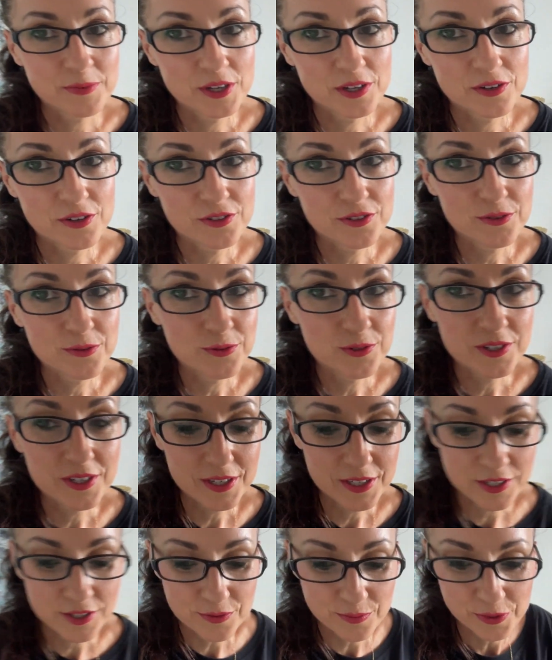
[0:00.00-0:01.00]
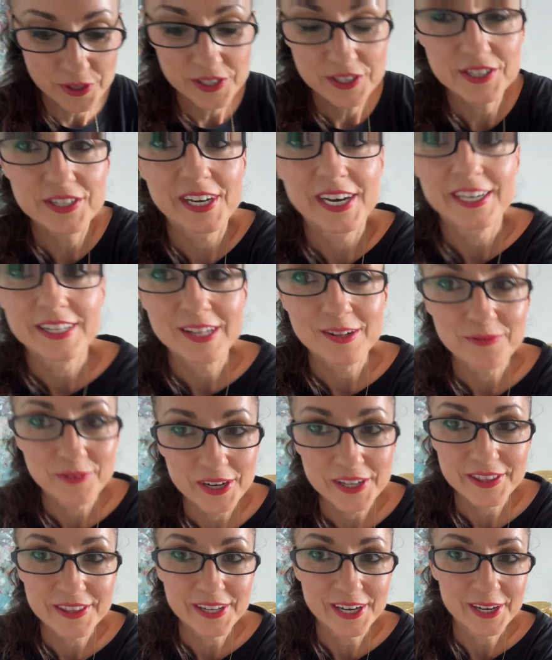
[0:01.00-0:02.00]
are not using this weird title
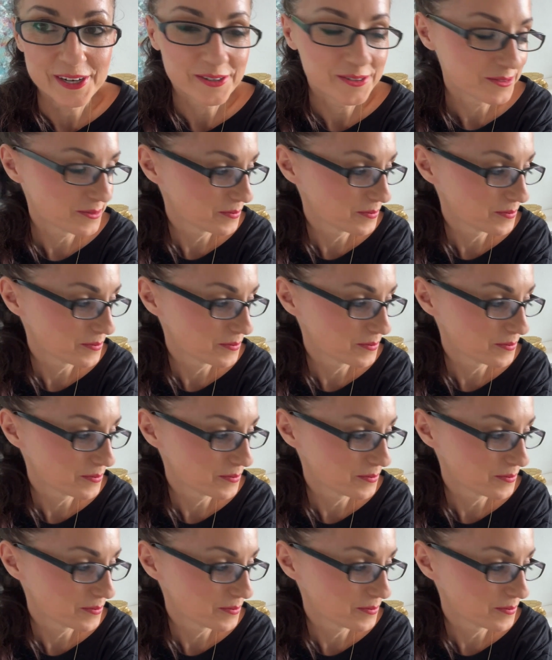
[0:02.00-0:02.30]
right now.